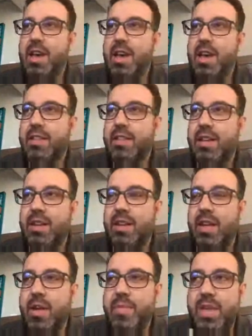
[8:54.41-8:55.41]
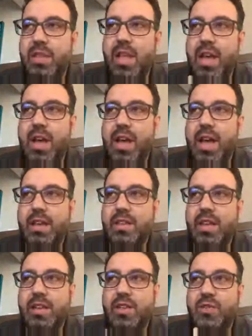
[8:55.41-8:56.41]
And uh, I mean, uh, uh
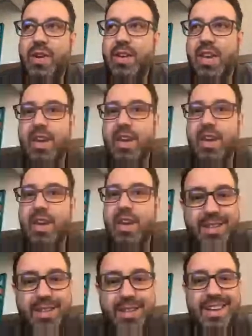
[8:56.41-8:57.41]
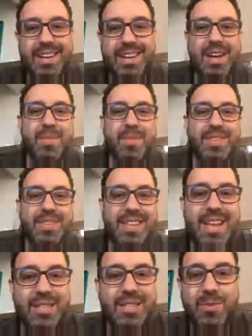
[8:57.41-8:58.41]
it, it's very common in a uh, common
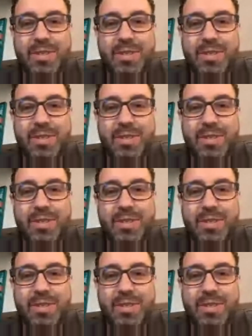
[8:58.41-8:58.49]
sense.